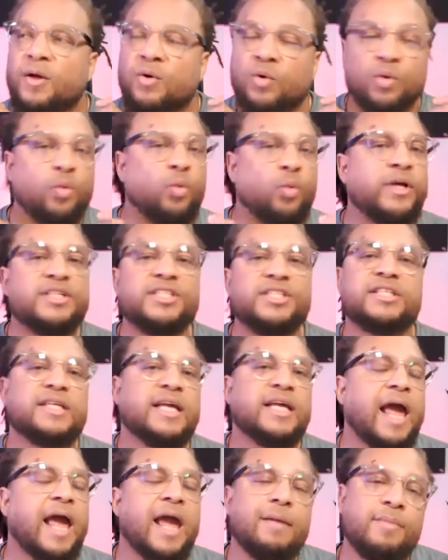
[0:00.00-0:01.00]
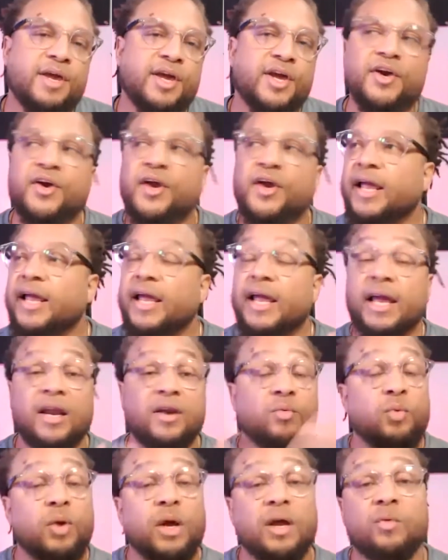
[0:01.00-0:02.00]
We just came here
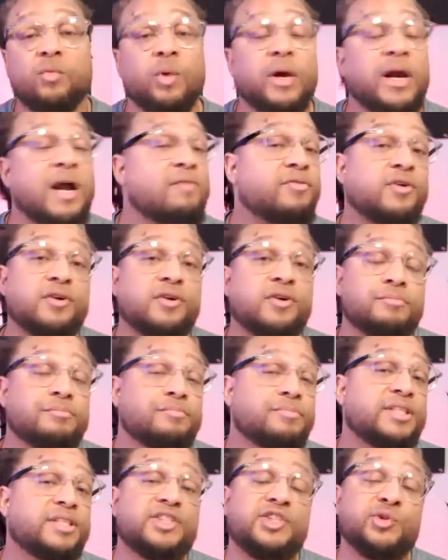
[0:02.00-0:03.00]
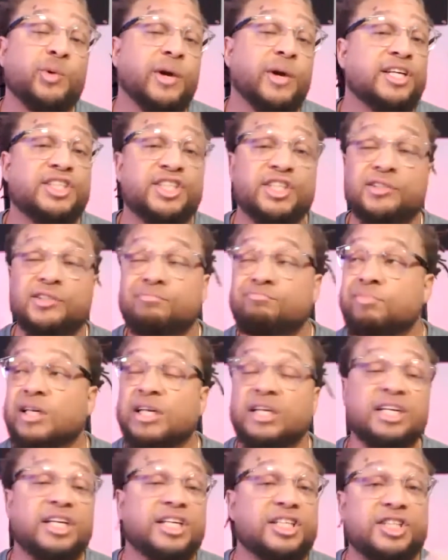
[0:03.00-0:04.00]
in, in whatever situation,
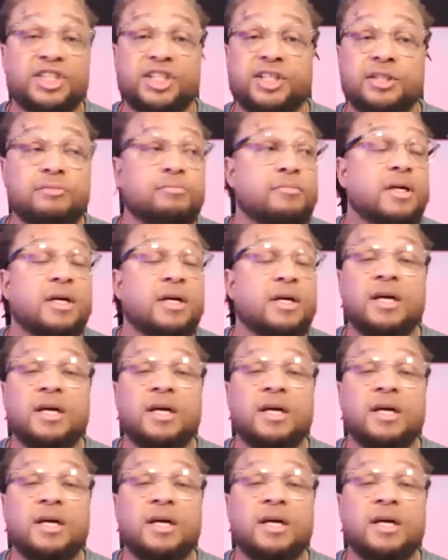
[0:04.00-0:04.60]
condition